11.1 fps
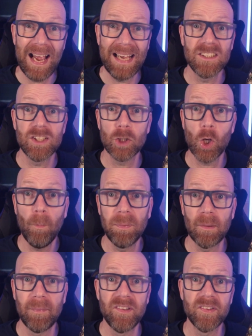and to
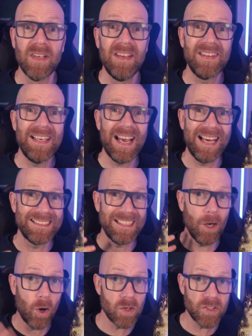complement the
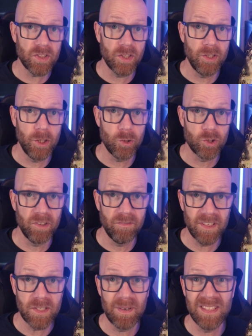antioxidant nutrient
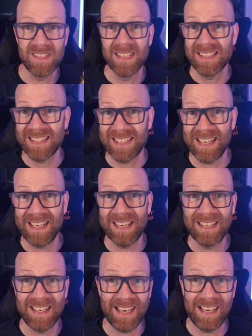vitamins C
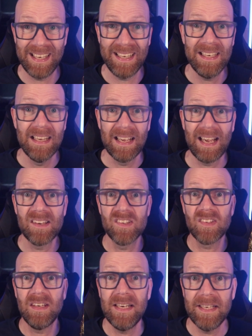and E and
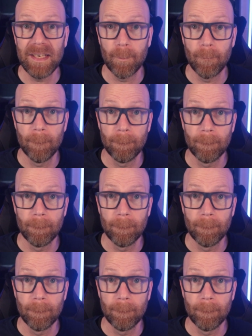selenium.